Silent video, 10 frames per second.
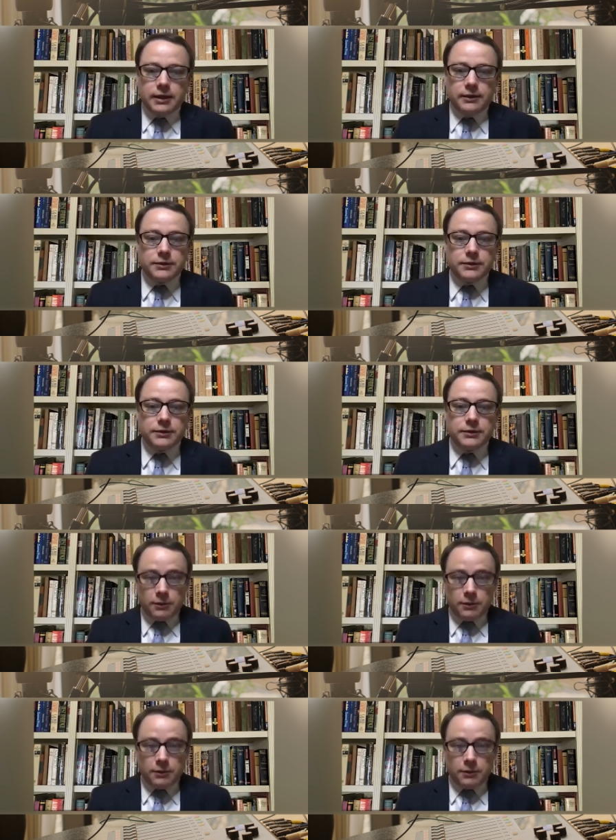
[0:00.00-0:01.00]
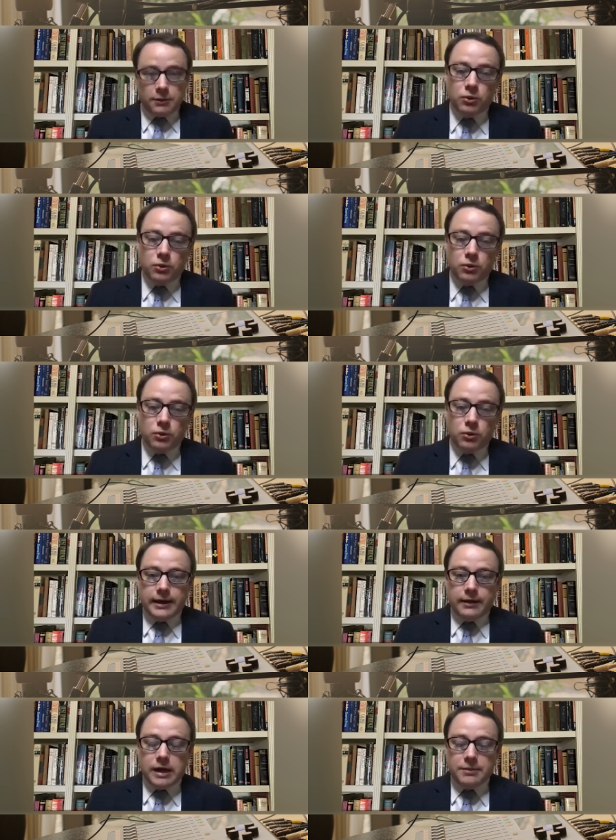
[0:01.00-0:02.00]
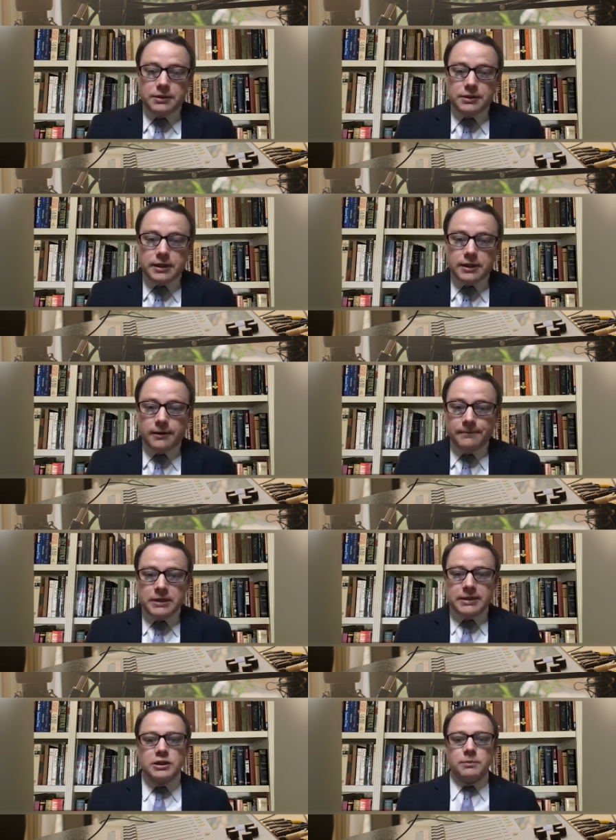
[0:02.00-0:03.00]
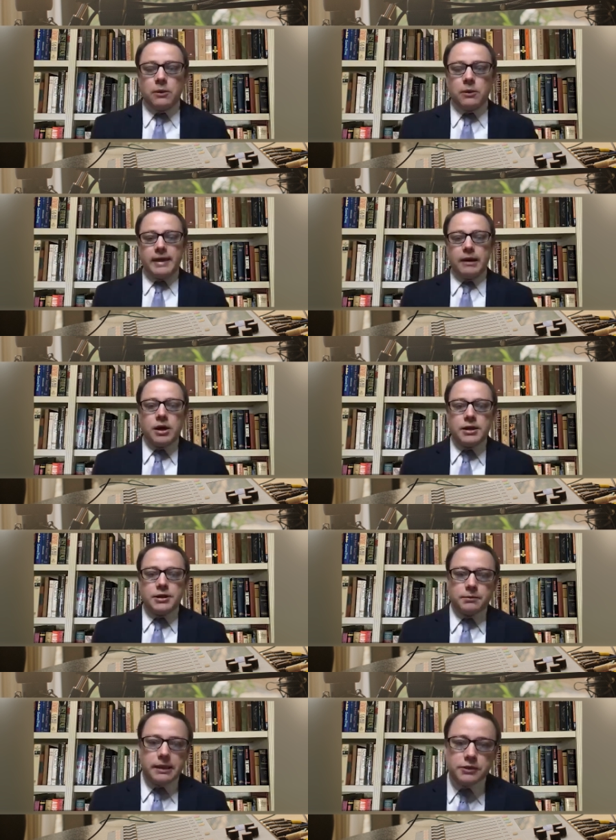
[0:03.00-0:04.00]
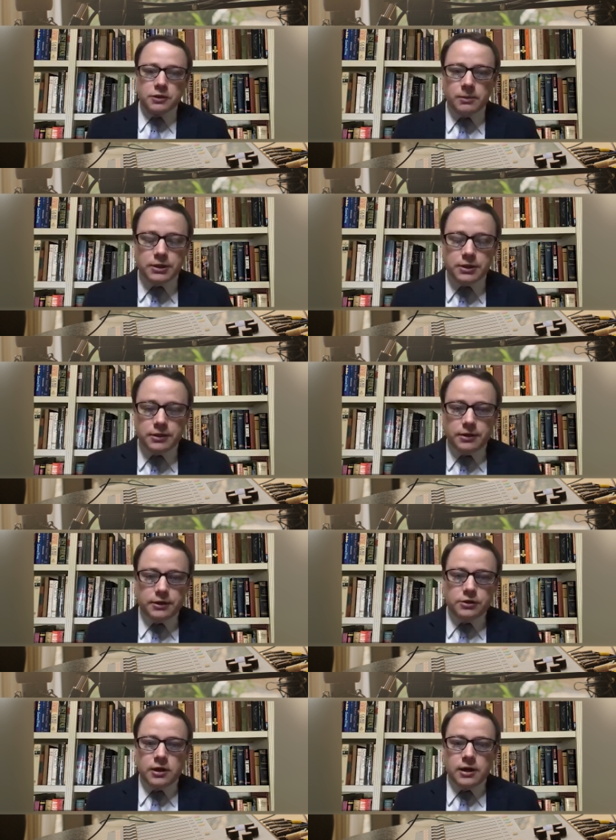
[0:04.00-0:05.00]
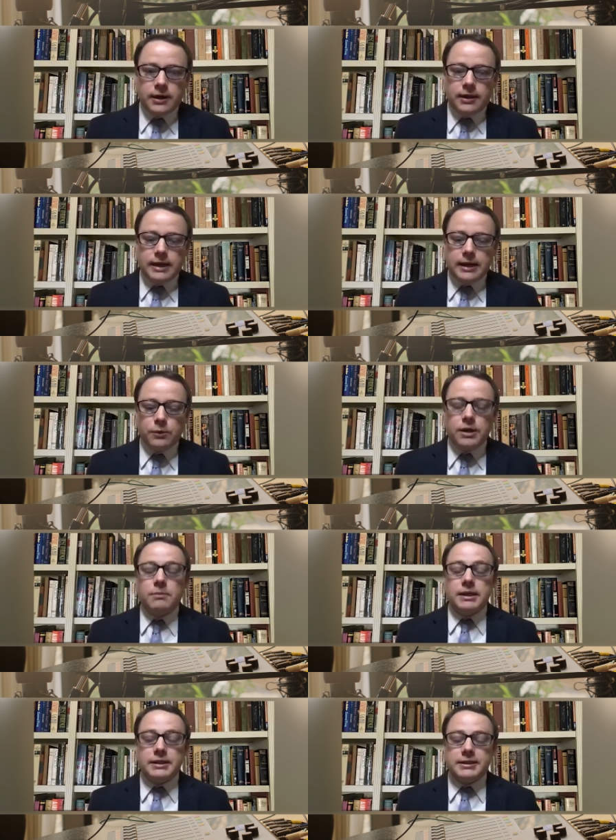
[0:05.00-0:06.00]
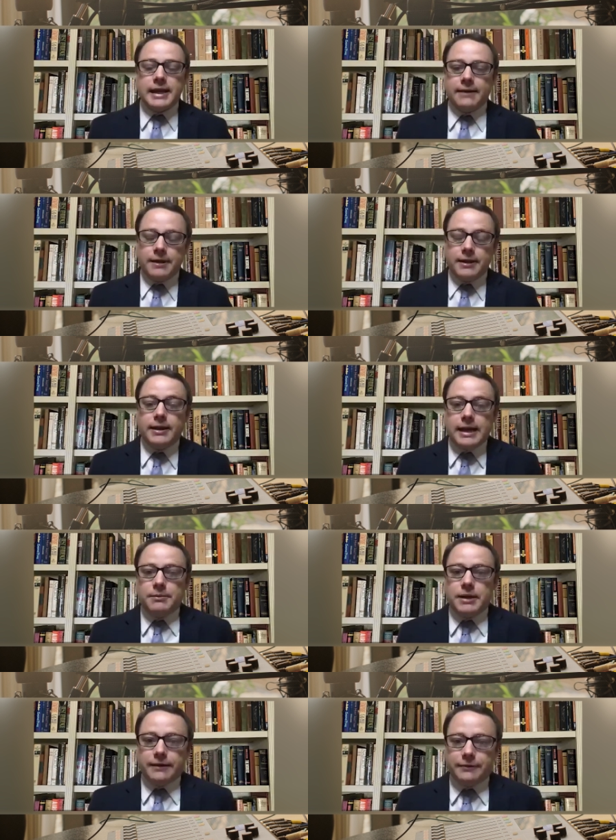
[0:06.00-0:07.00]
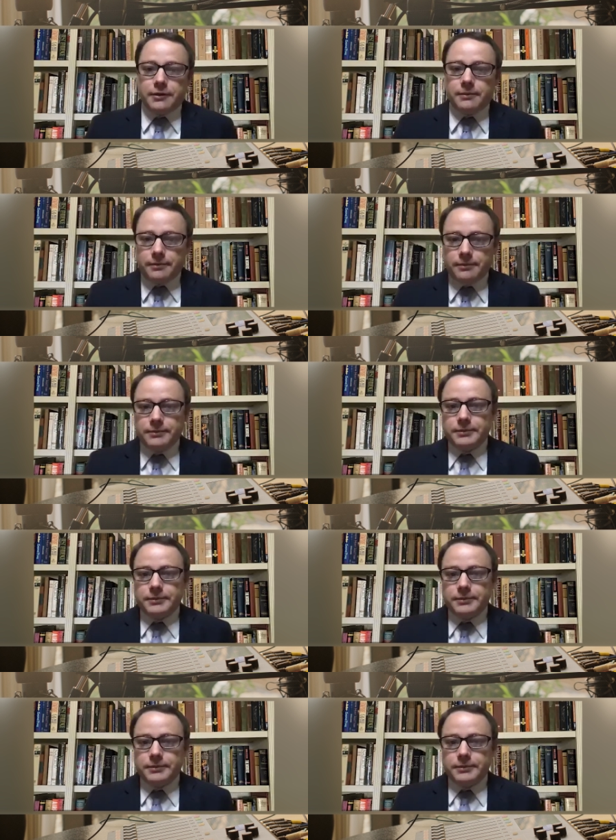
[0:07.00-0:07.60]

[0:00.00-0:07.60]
it was the community pool uh, at Robinson Center. Tell us about why that project meant so much to, to John and, and what it means to have it, it named after him.